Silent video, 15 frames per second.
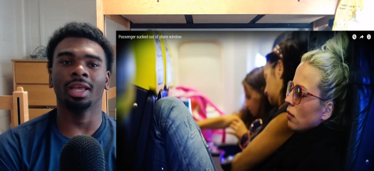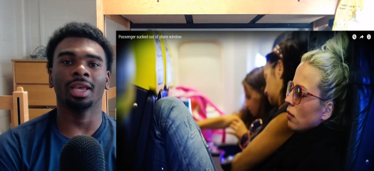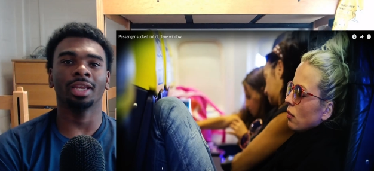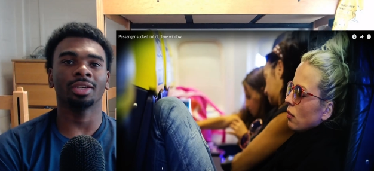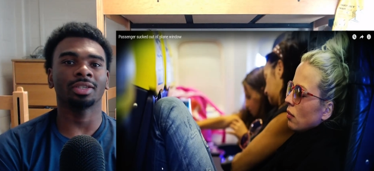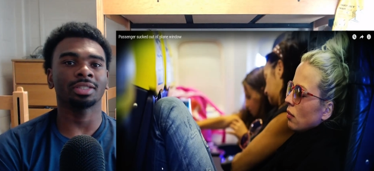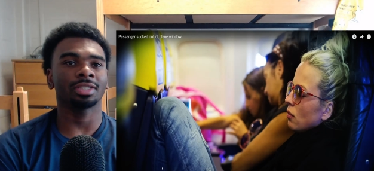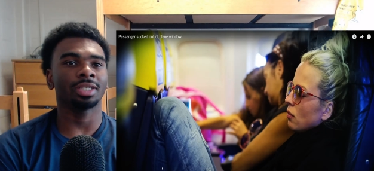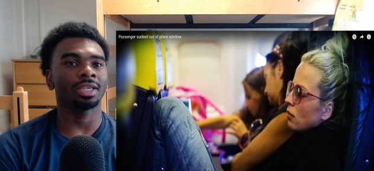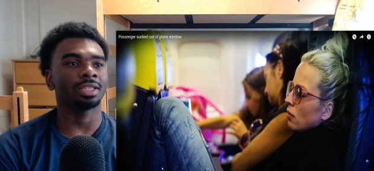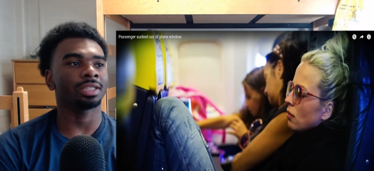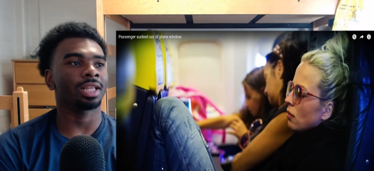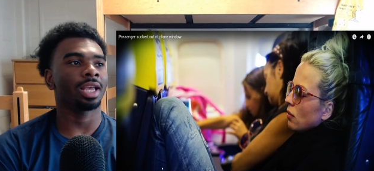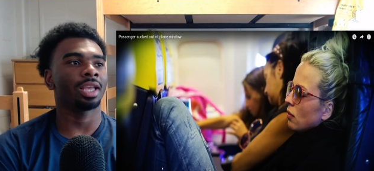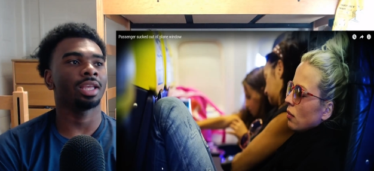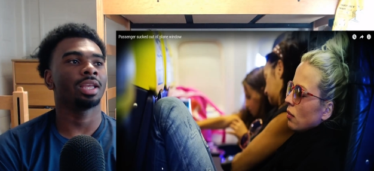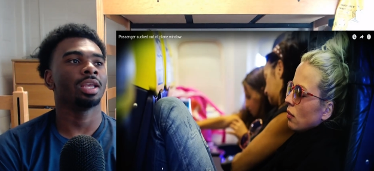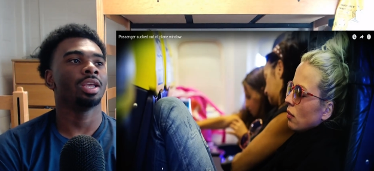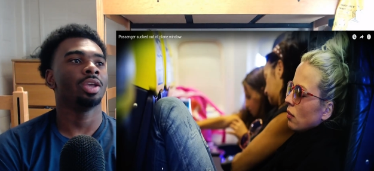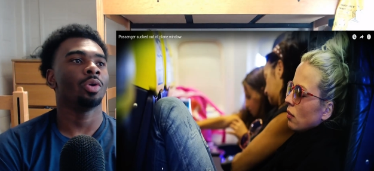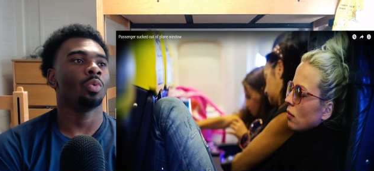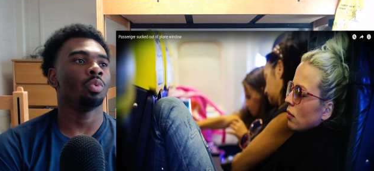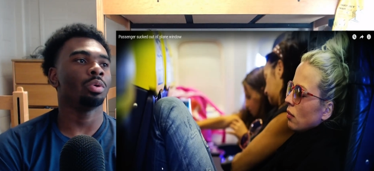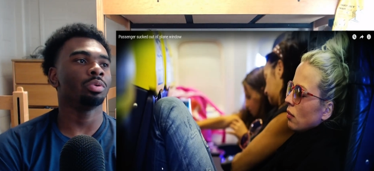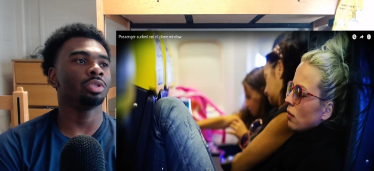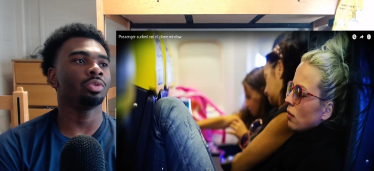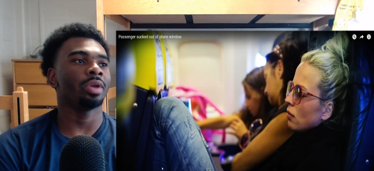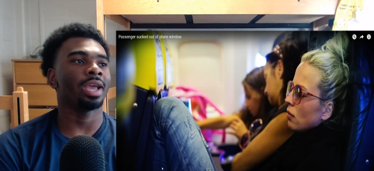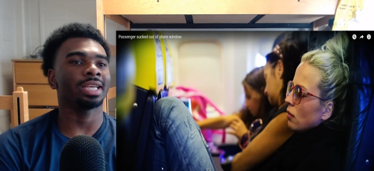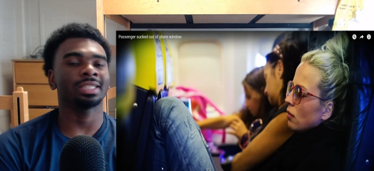Speaker 1: You know what I'm saying? Because, like, what would you
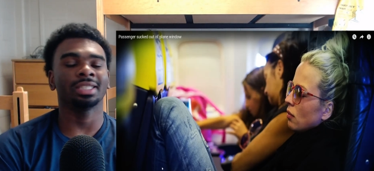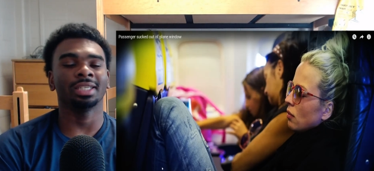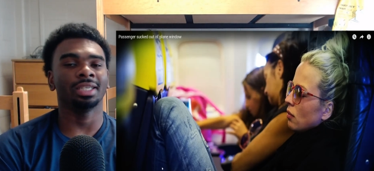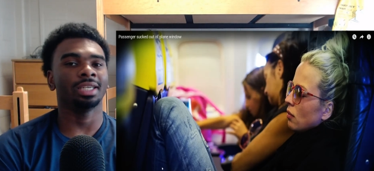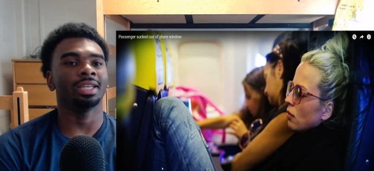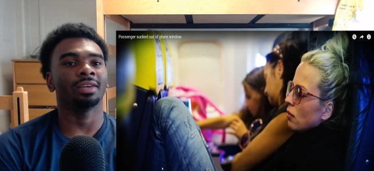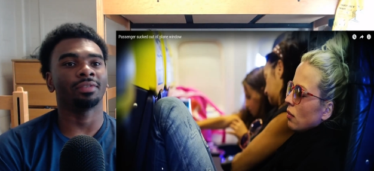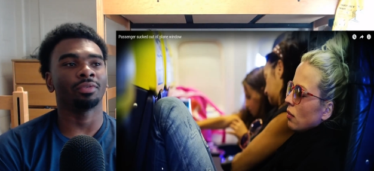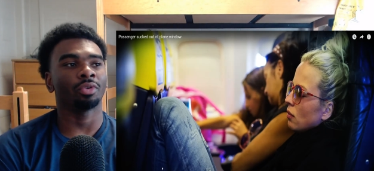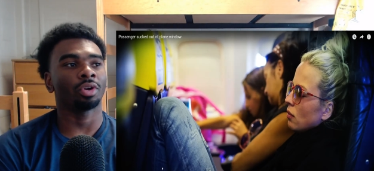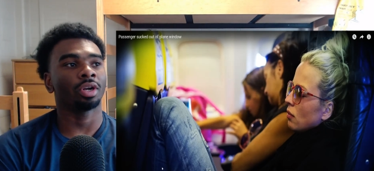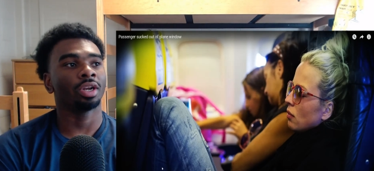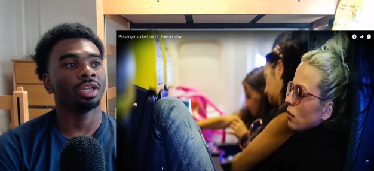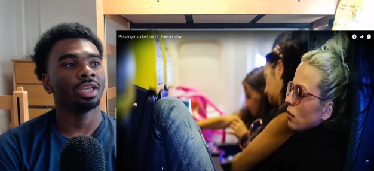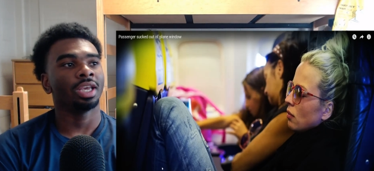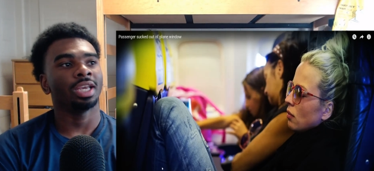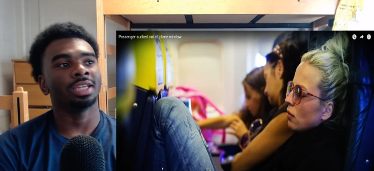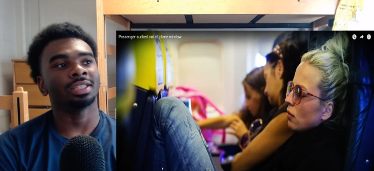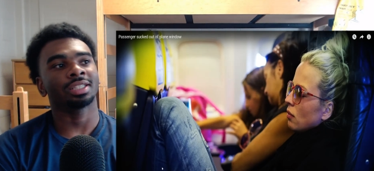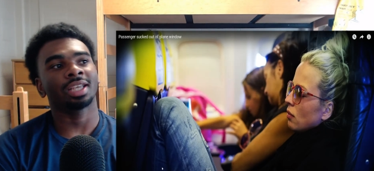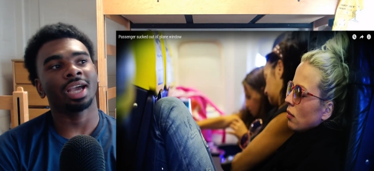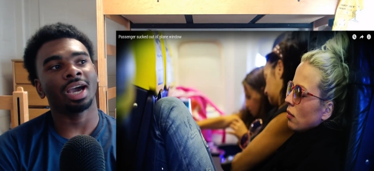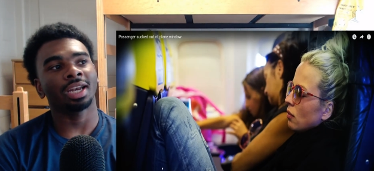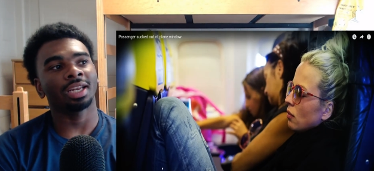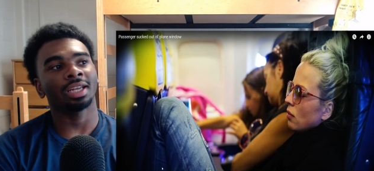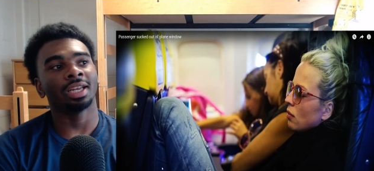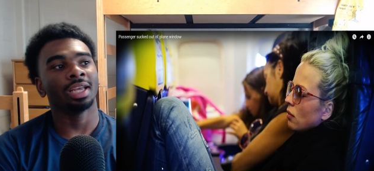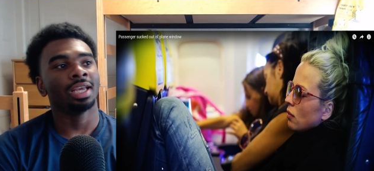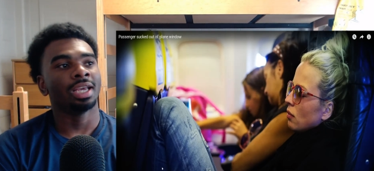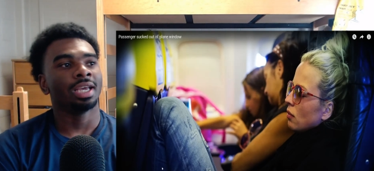actually need that for? And it's kind of
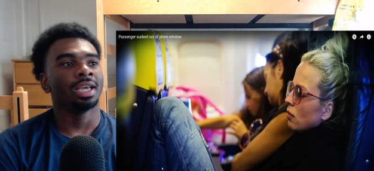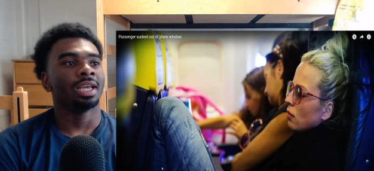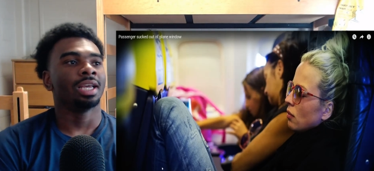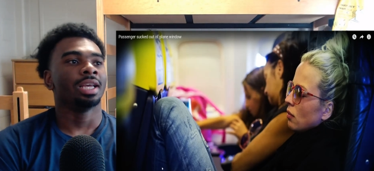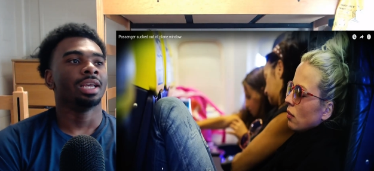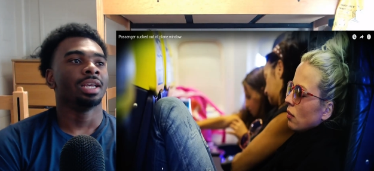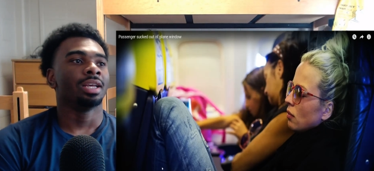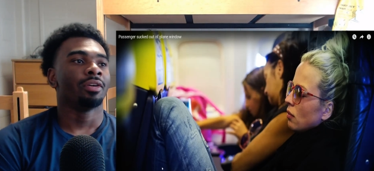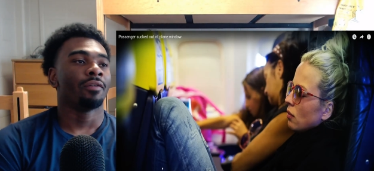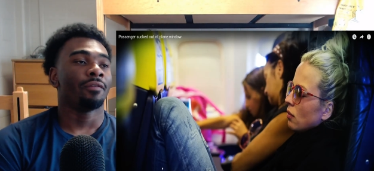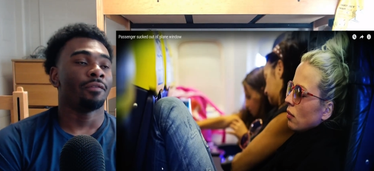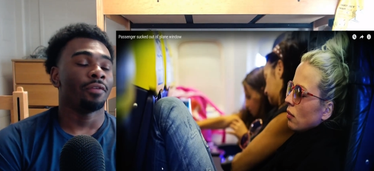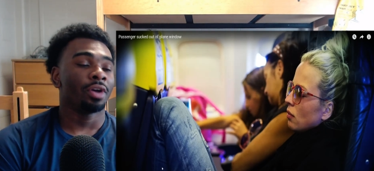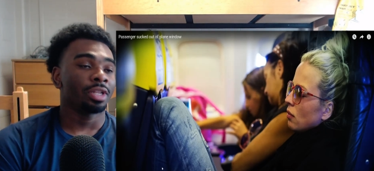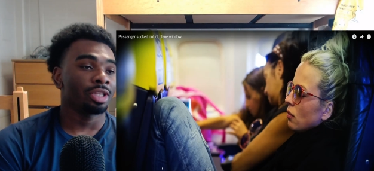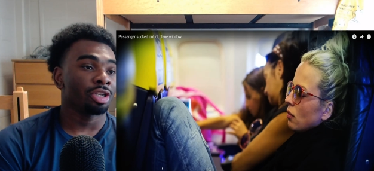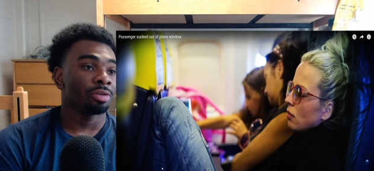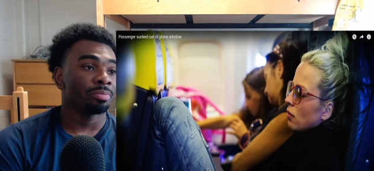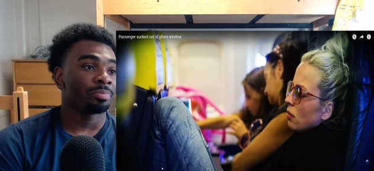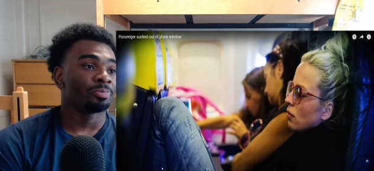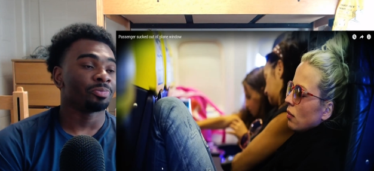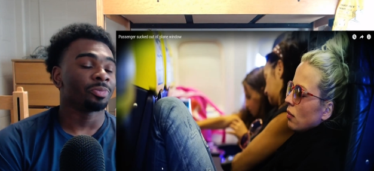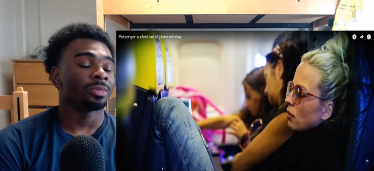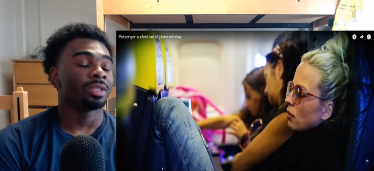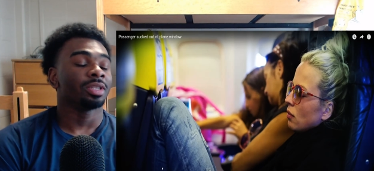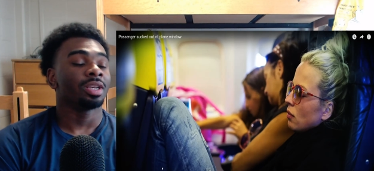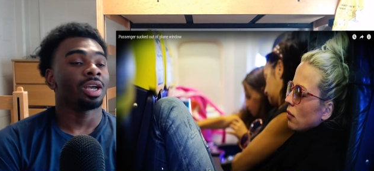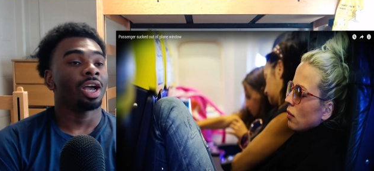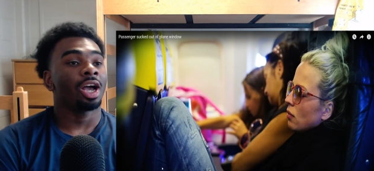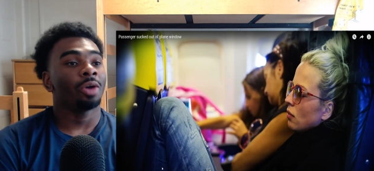fucked up
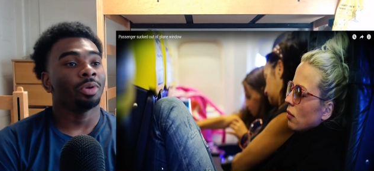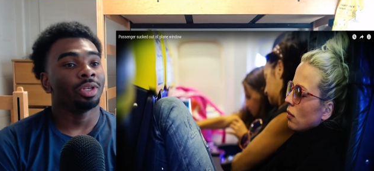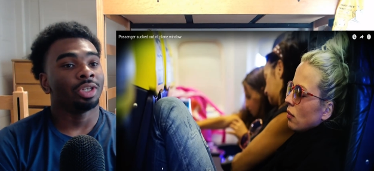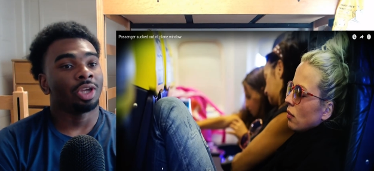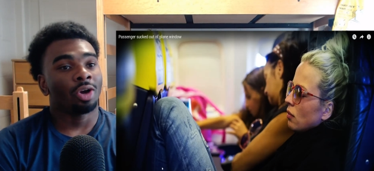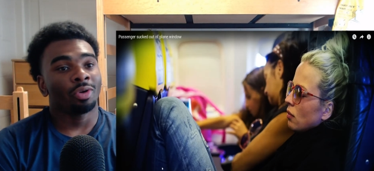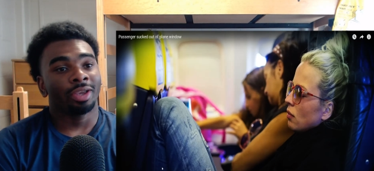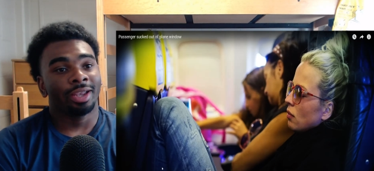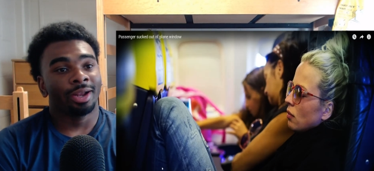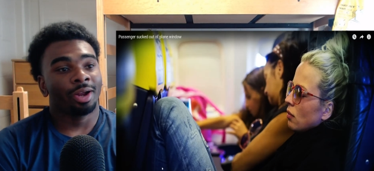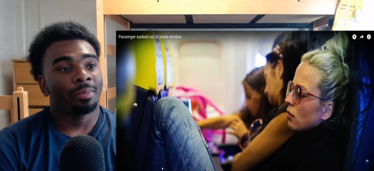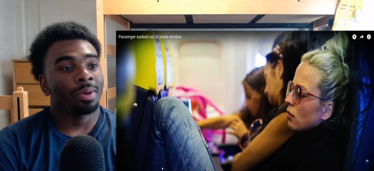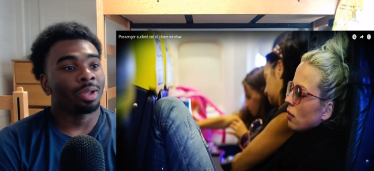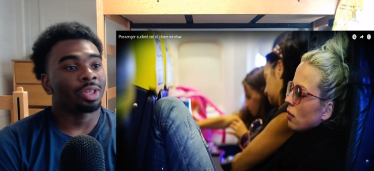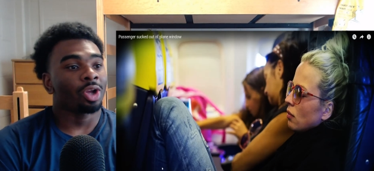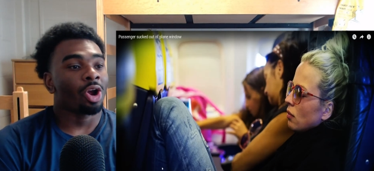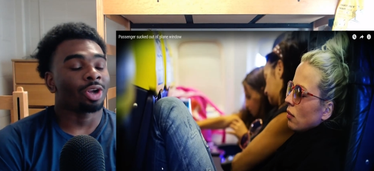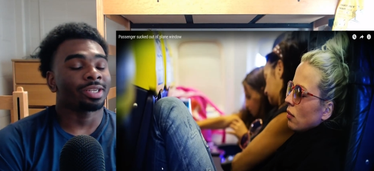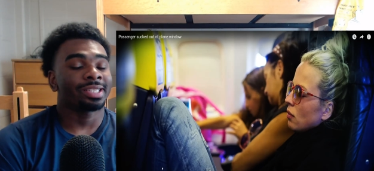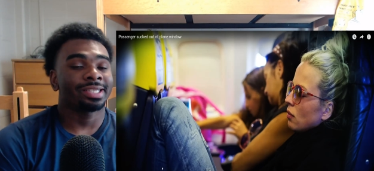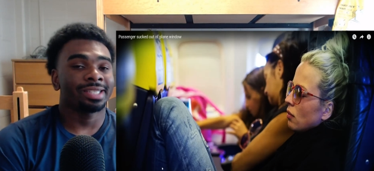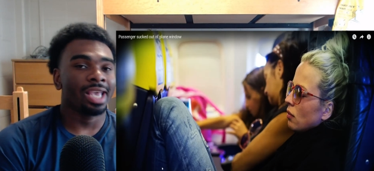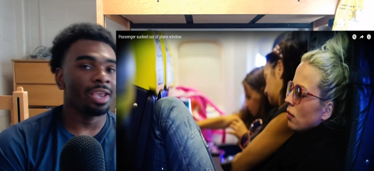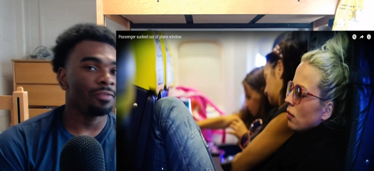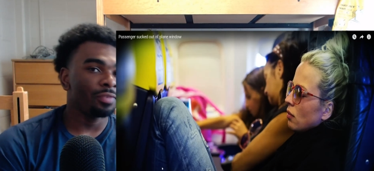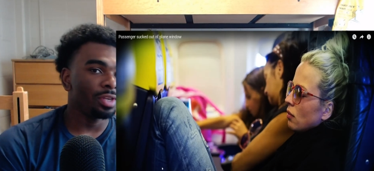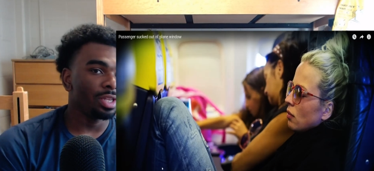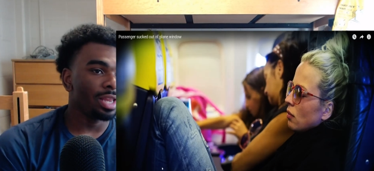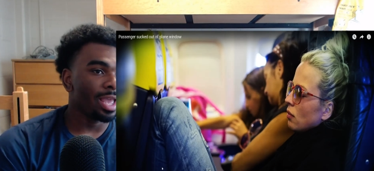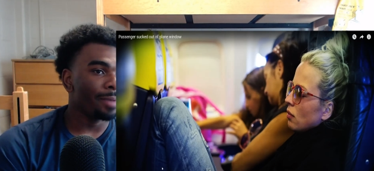how we don't care about our safety
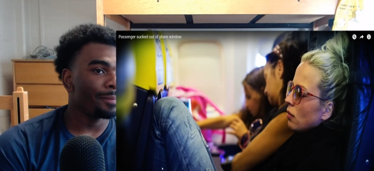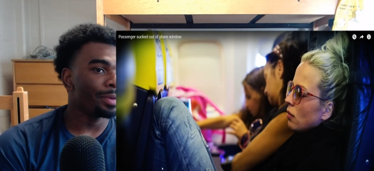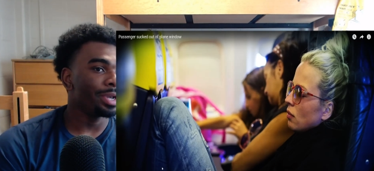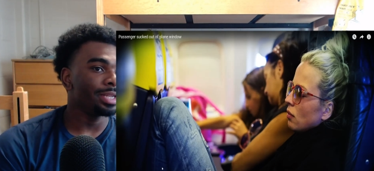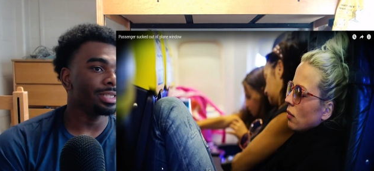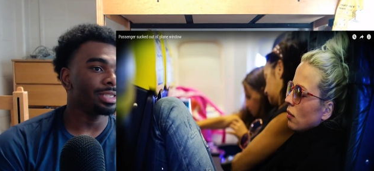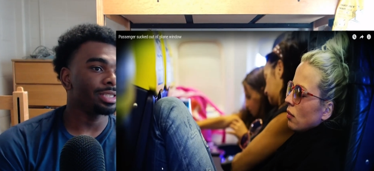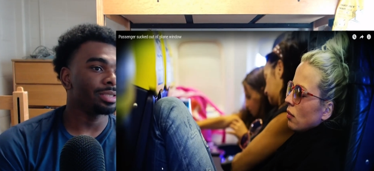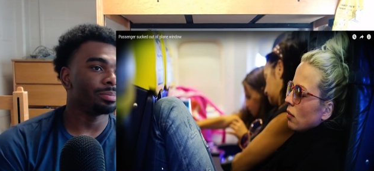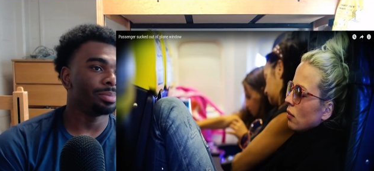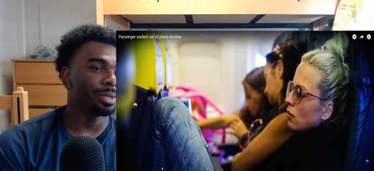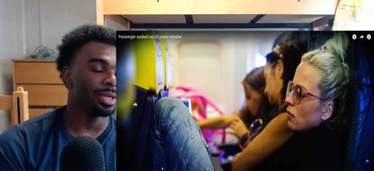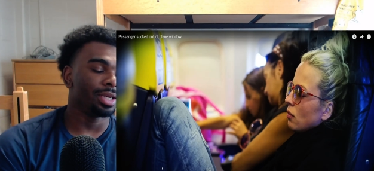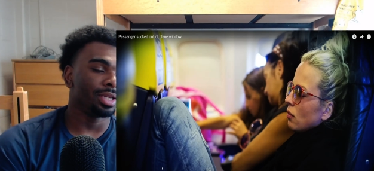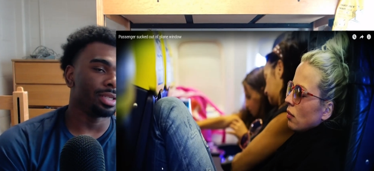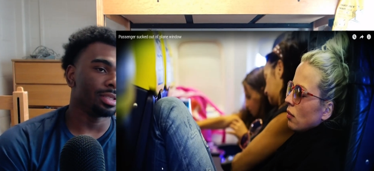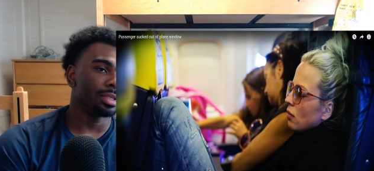that much, but...